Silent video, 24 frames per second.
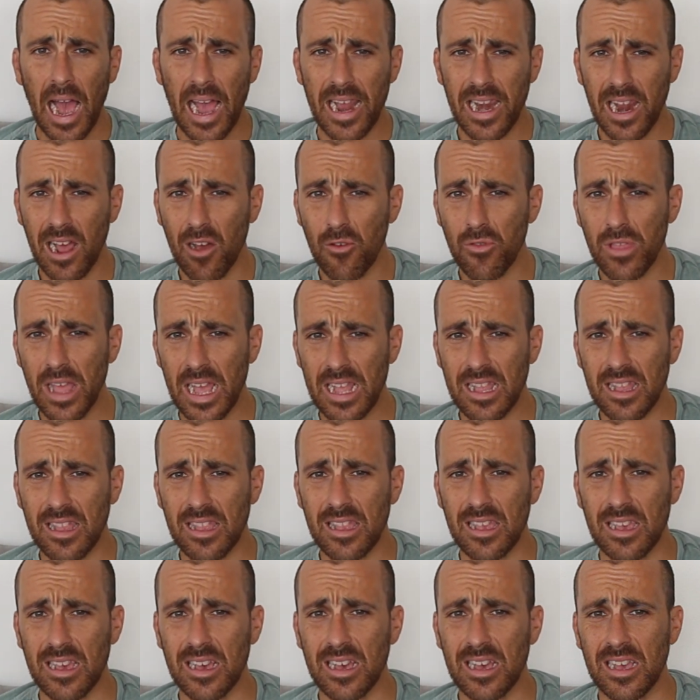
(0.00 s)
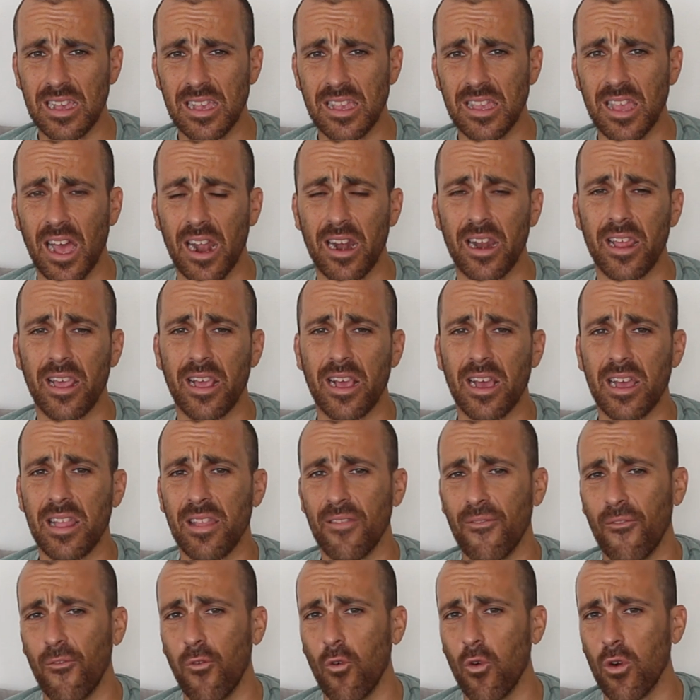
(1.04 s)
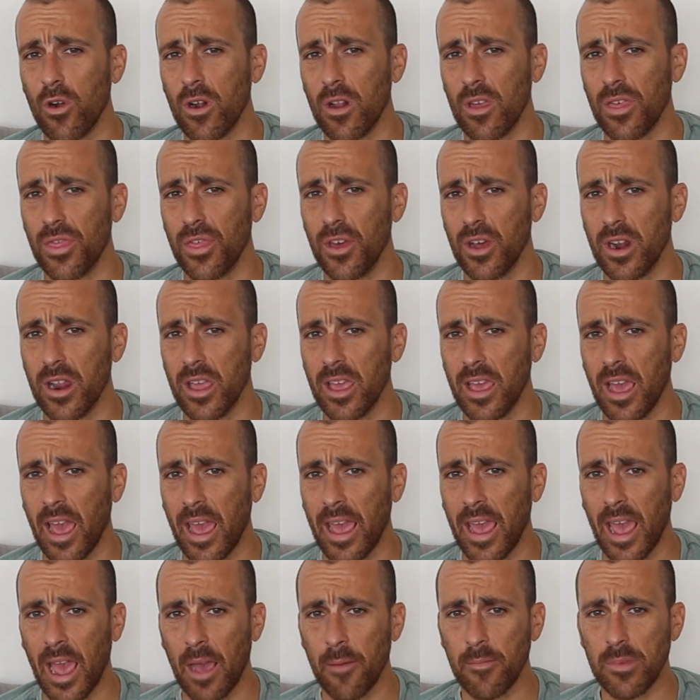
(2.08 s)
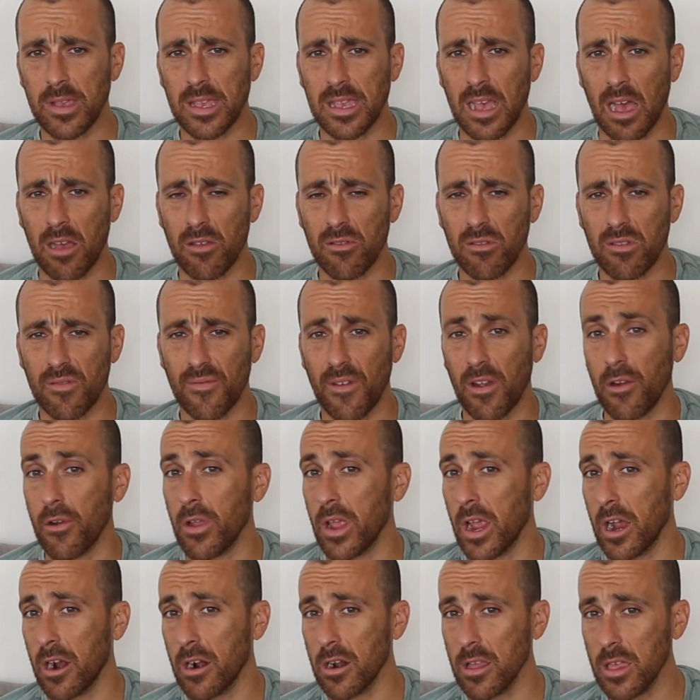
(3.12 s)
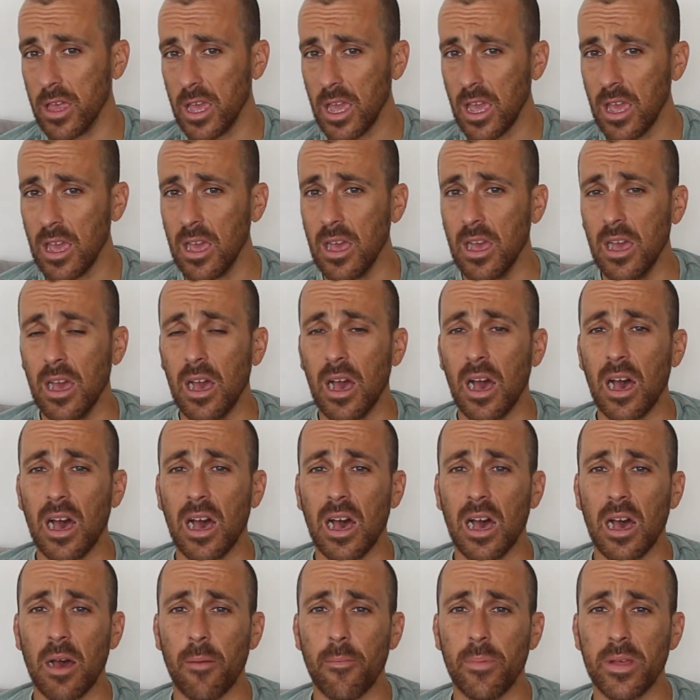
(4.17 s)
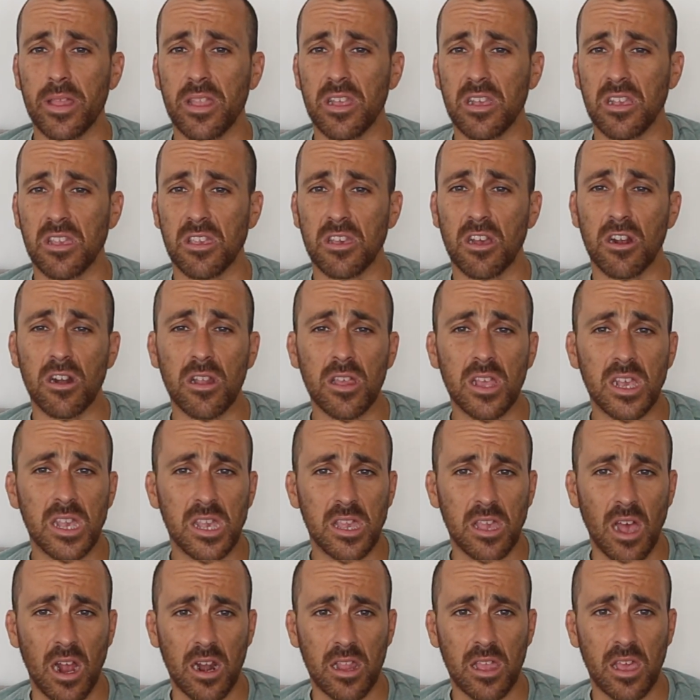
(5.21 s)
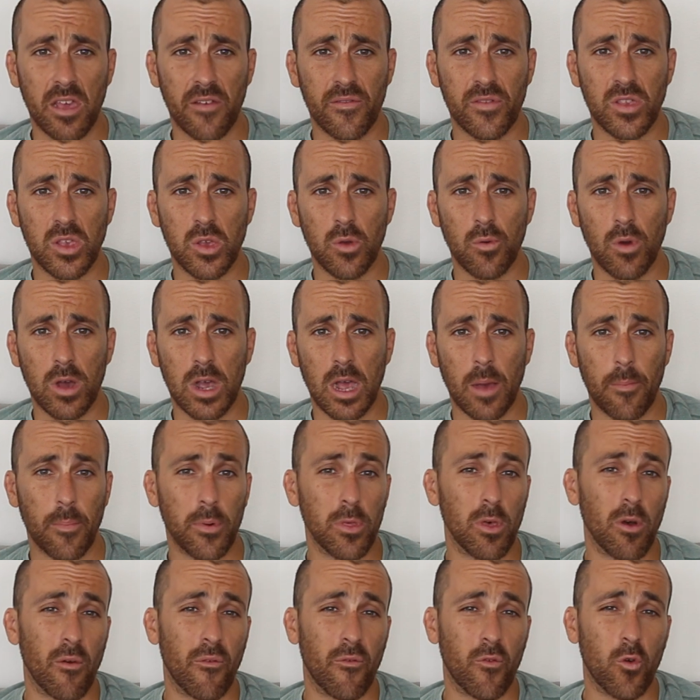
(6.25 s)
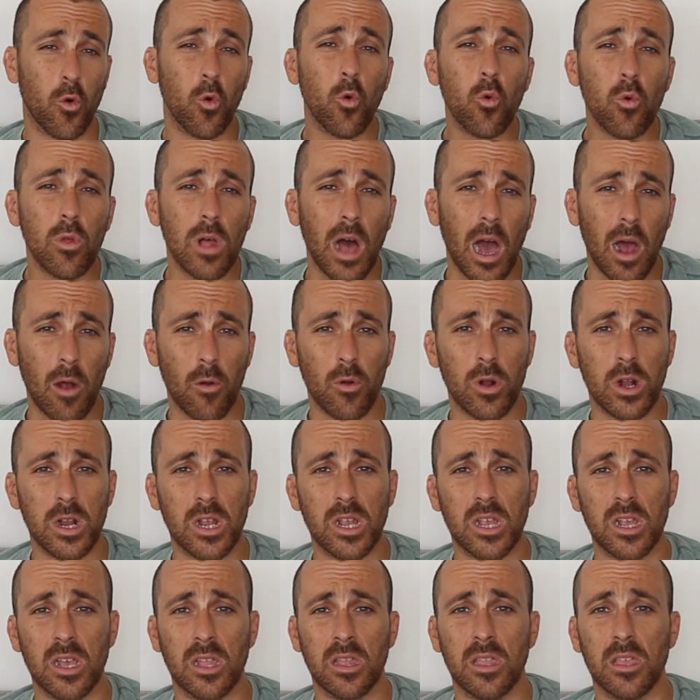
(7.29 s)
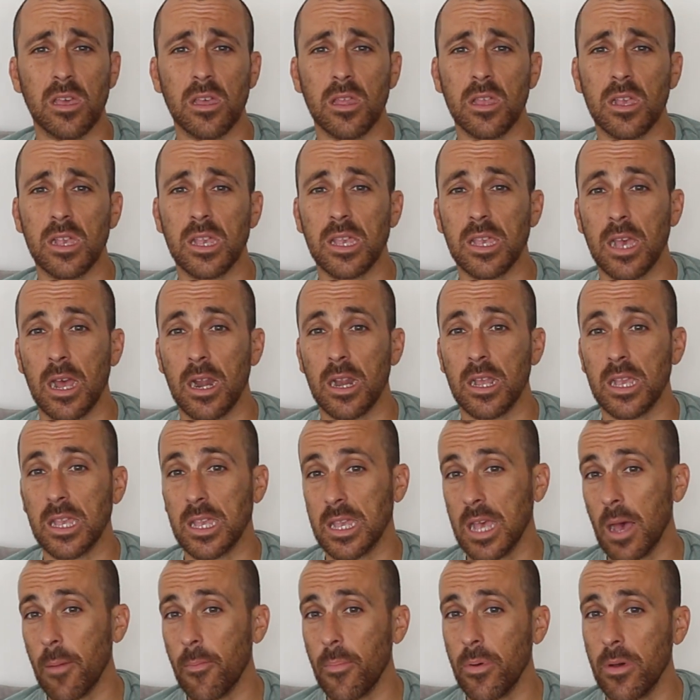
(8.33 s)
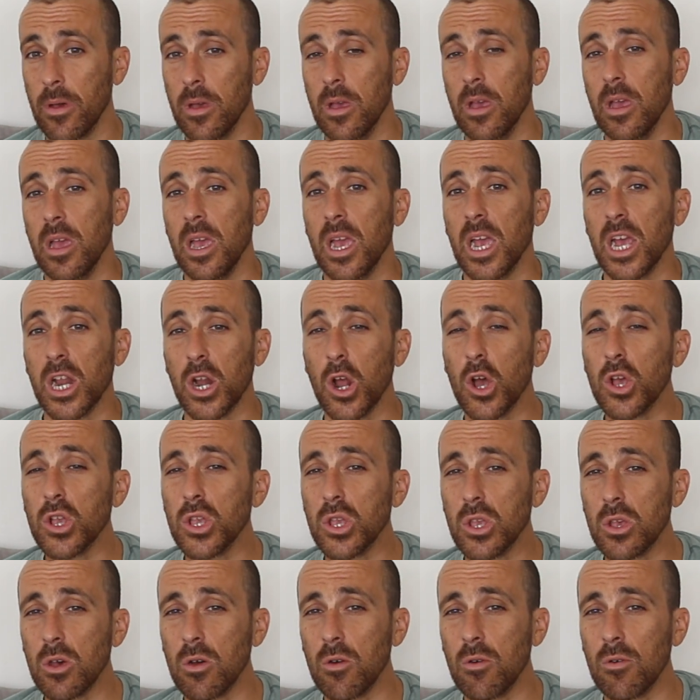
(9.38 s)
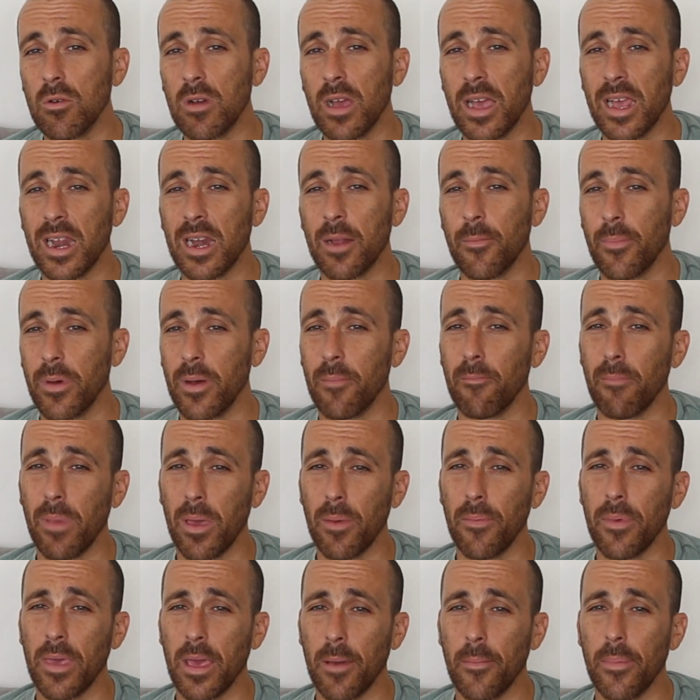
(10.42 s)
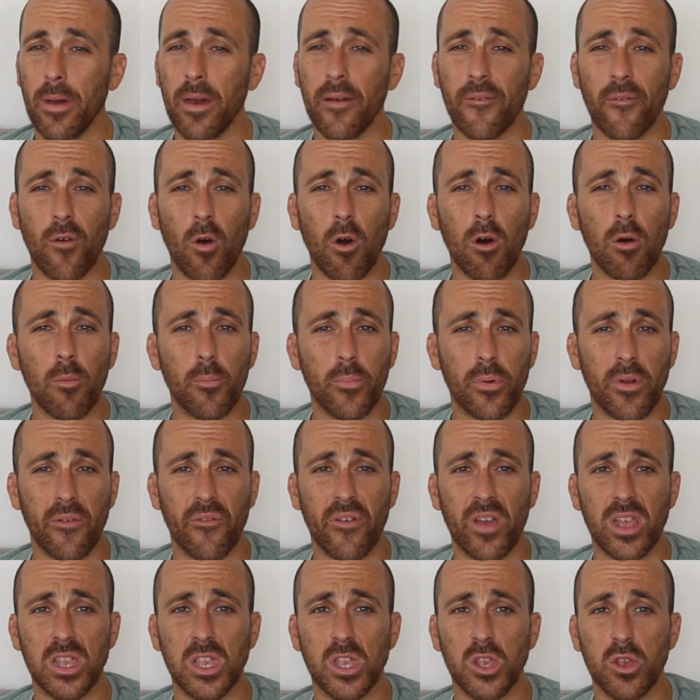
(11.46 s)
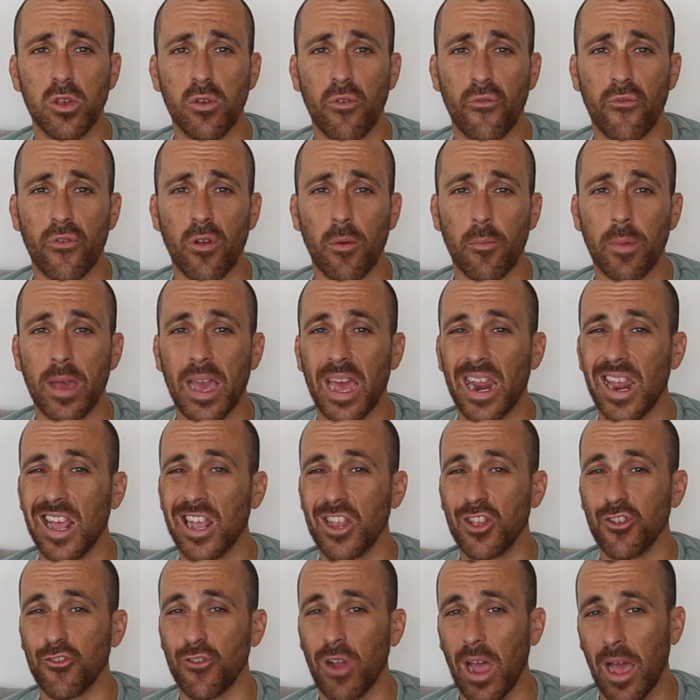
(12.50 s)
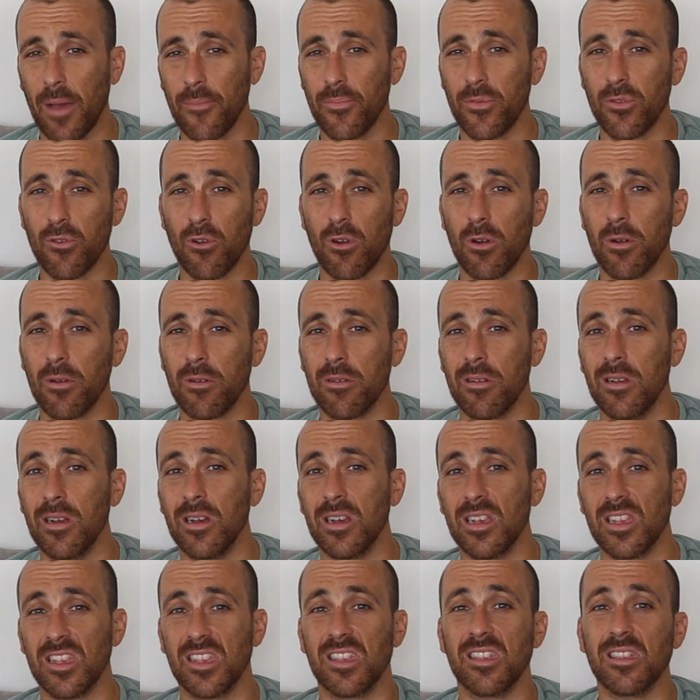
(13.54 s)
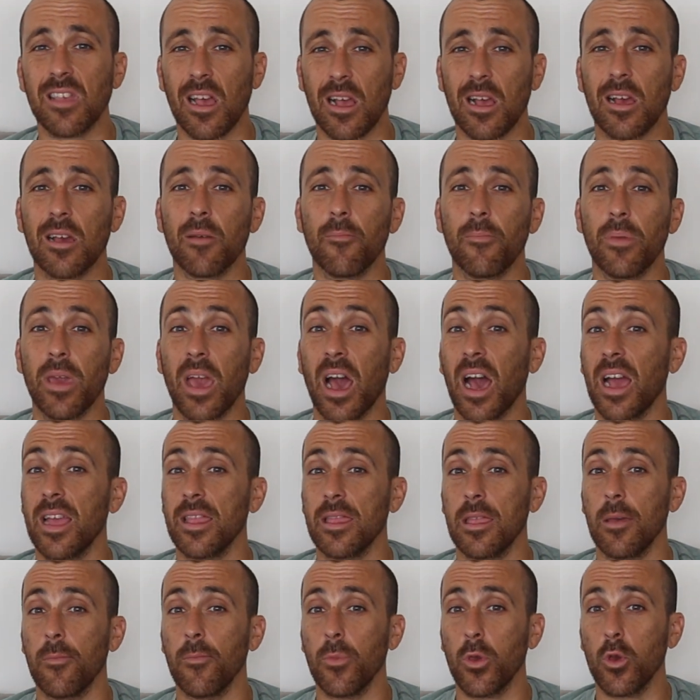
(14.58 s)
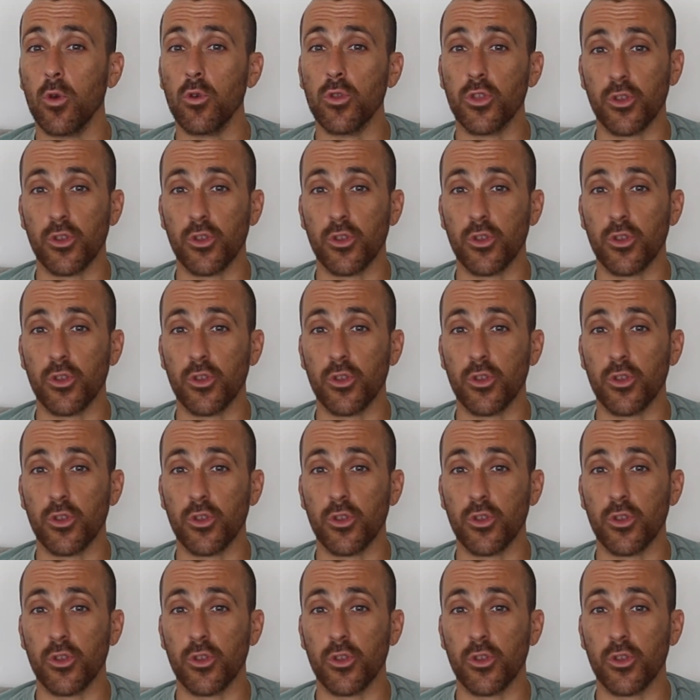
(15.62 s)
know that starting at 4:30 a.m. sounds very early, but this early start gives you a couple of cool hours until the sun is up, and also, maybe above all, prevents you from getting trapped or stuck behind the mule